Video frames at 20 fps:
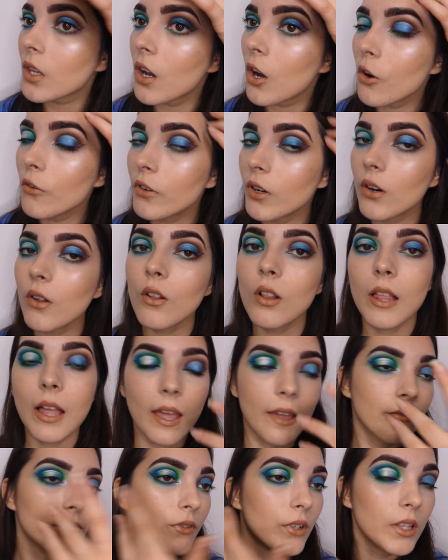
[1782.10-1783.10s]
Overall,
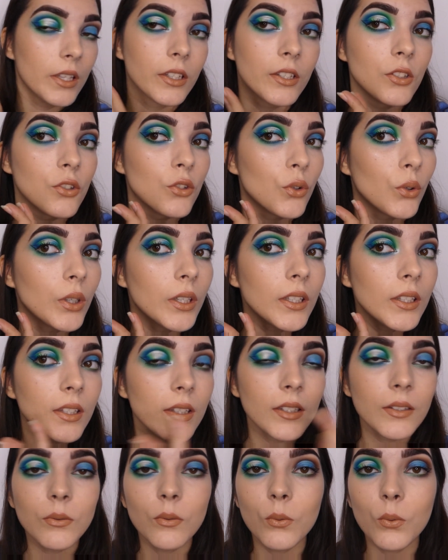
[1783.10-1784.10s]
I really
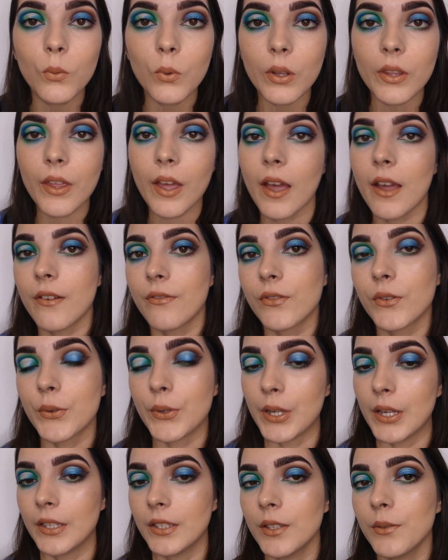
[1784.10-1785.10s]
enjoyed what I've
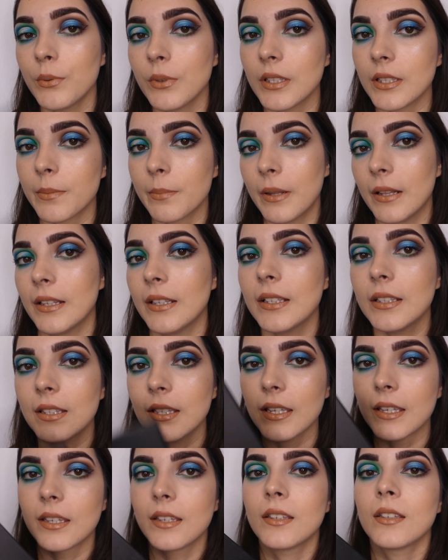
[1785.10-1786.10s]
created with this palette,
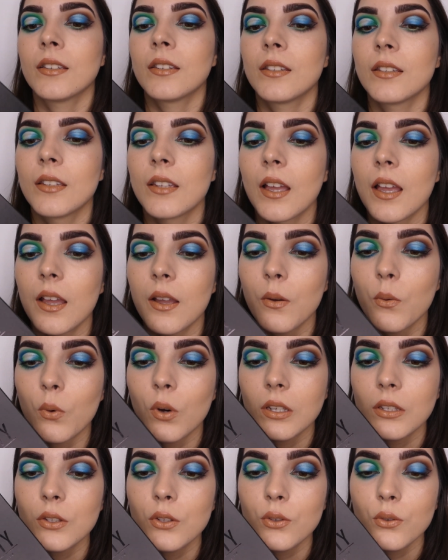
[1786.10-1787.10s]
and I
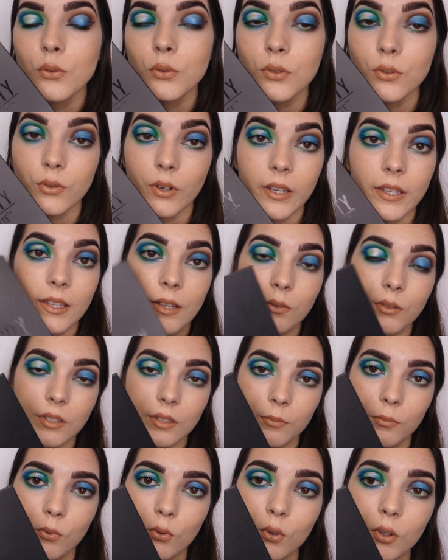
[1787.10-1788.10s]
want to try it out
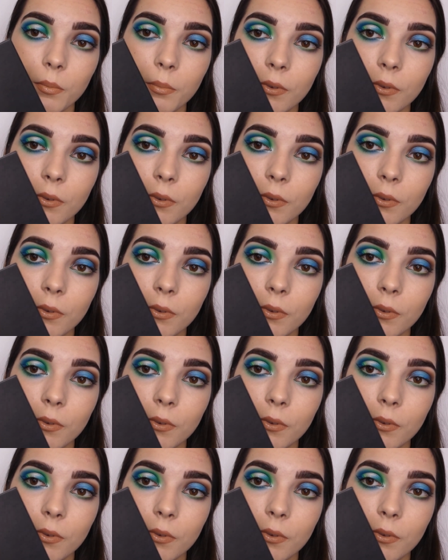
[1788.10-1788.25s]
some more